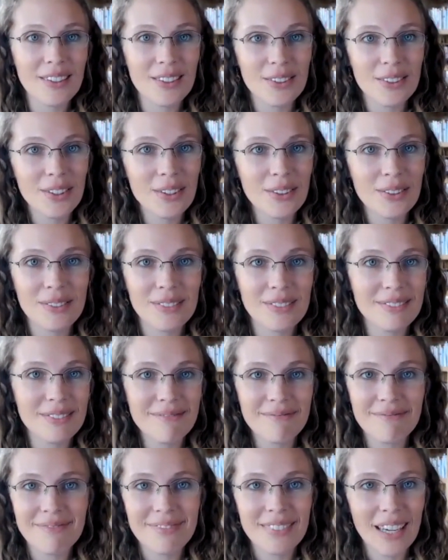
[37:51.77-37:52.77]
You don't
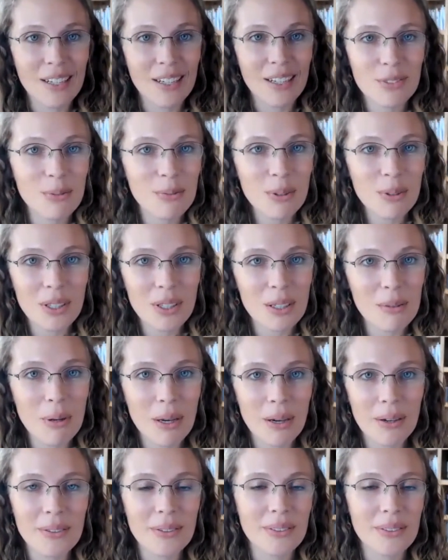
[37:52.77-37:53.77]
have to worry
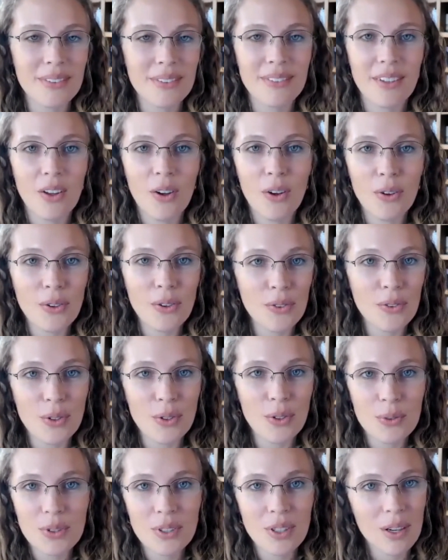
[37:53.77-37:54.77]
about all of
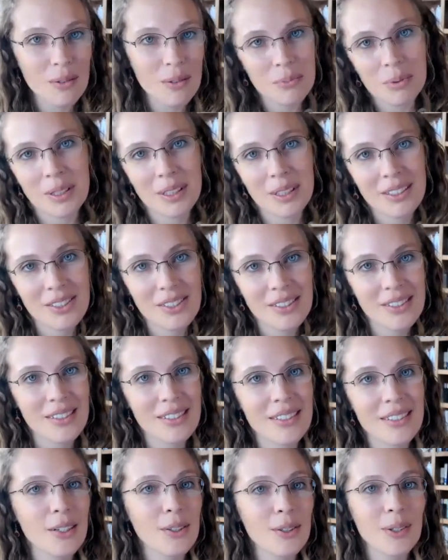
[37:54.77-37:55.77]
those
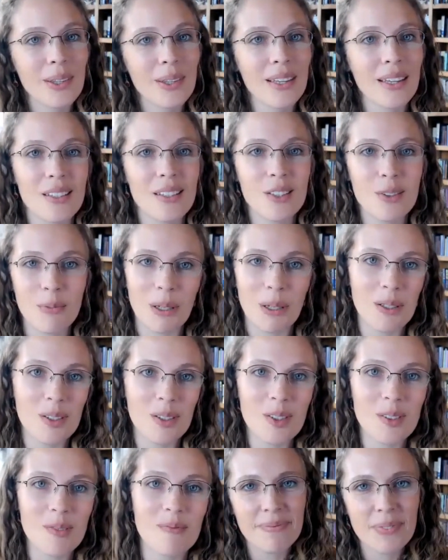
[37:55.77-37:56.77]
complications nearly as
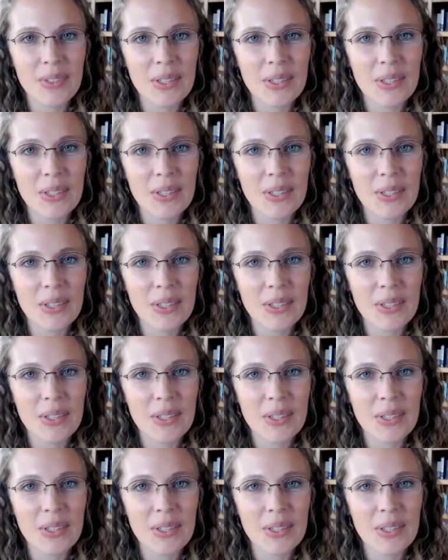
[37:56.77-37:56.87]
much.